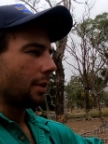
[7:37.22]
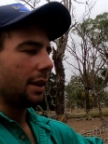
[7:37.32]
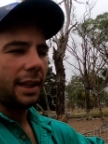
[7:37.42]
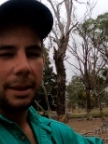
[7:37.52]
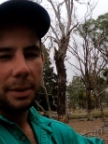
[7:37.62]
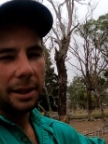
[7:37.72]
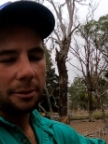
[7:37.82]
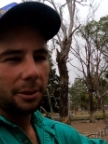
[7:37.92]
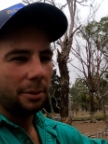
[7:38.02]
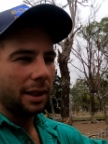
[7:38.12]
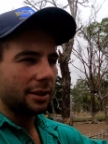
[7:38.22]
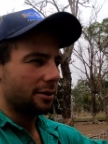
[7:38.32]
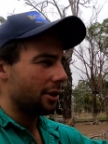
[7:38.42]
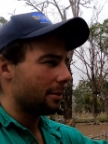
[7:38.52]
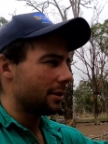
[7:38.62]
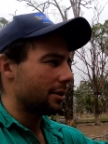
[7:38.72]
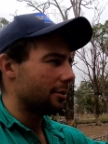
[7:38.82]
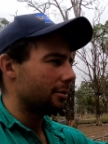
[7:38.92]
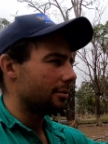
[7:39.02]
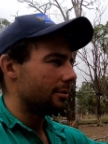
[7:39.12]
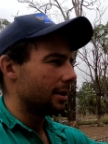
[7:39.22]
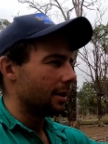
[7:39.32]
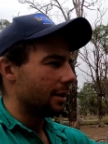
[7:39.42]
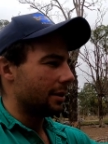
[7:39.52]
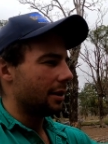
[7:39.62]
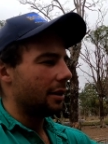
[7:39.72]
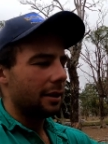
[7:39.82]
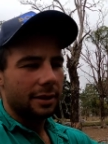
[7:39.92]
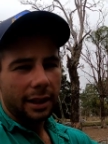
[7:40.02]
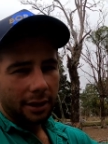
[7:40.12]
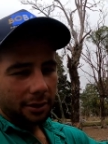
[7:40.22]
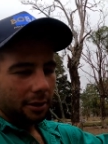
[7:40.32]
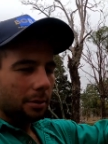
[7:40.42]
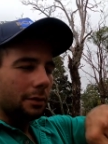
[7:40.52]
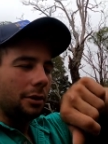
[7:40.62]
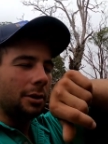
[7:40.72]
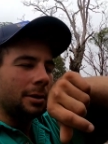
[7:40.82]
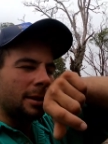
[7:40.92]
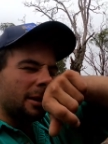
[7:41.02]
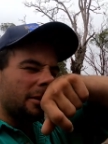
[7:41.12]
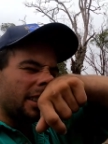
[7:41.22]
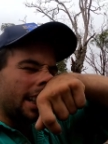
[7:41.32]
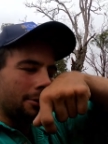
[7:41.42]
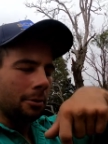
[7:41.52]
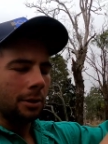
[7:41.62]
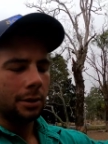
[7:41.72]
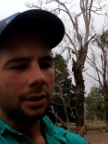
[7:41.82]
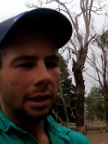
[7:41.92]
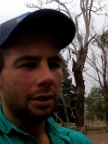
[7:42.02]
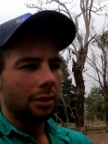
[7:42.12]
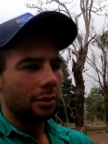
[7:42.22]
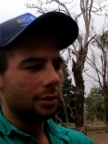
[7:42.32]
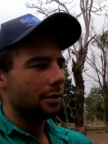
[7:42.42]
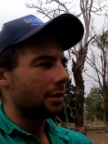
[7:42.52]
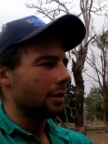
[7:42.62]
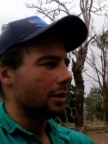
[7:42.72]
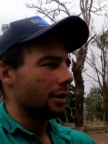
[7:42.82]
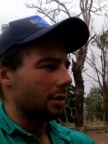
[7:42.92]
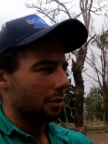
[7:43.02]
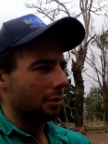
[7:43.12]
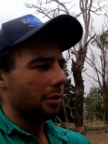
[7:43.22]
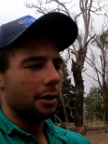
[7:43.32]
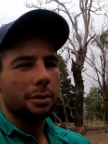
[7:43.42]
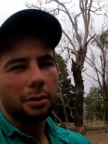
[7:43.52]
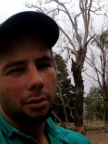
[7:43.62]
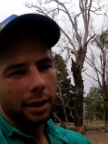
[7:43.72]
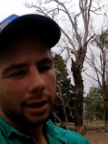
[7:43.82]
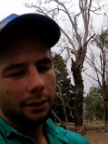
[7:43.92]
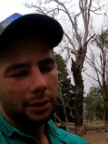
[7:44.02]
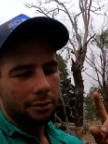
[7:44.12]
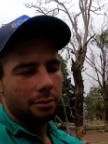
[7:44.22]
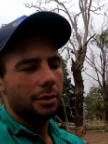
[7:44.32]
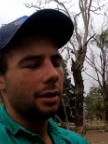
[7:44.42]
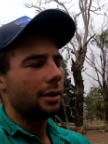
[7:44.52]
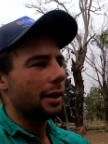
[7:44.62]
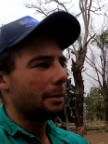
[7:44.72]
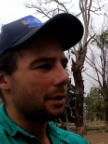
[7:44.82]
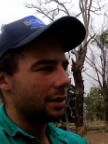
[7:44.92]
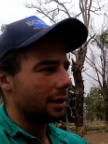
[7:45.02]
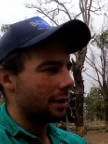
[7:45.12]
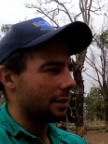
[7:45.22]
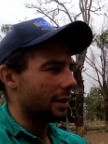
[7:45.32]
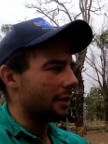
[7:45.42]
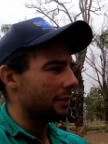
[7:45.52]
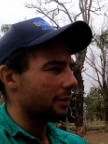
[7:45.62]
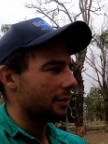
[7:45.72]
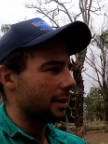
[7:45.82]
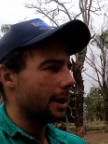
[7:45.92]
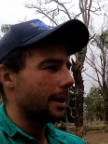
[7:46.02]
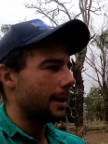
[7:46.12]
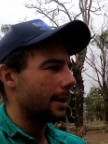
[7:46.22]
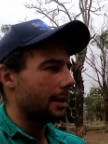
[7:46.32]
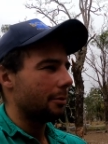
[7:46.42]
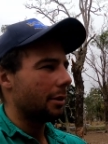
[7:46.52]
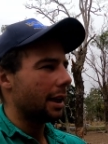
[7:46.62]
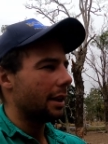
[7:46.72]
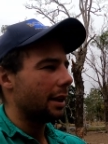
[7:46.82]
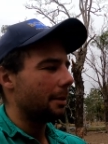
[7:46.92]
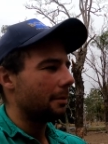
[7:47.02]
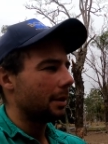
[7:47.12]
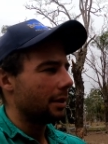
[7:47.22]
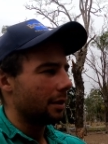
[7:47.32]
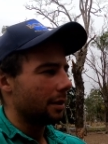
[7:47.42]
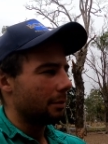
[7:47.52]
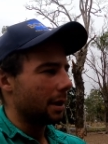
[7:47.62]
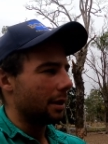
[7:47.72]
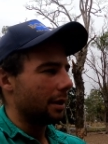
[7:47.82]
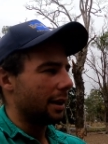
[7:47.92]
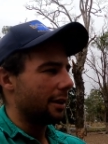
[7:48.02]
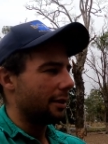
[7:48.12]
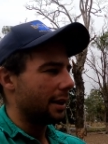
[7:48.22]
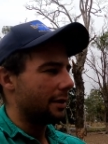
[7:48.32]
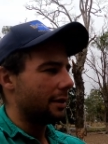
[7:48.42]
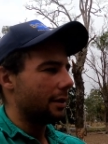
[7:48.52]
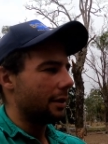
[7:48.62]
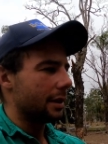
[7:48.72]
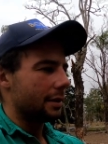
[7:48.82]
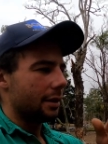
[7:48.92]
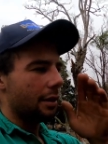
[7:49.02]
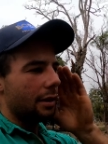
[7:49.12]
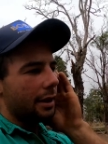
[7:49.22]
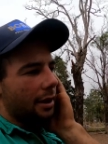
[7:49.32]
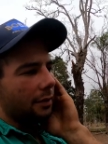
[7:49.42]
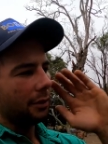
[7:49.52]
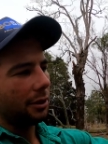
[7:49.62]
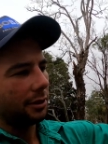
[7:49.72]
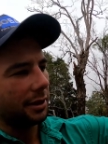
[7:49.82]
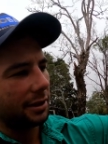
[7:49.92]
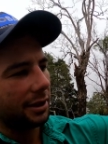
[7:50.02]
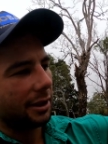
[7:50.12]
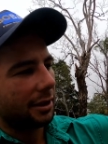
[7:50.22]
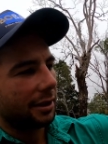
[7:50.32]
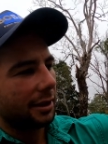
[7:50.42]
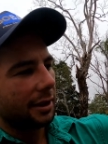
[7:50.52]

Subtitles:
But yeah, bear with me, because this is only the second time I've used it. I ran all the stud ewes through it and put all their visual numbers in and stuff, and weighed them. But yeah, that's the only day I've used it. So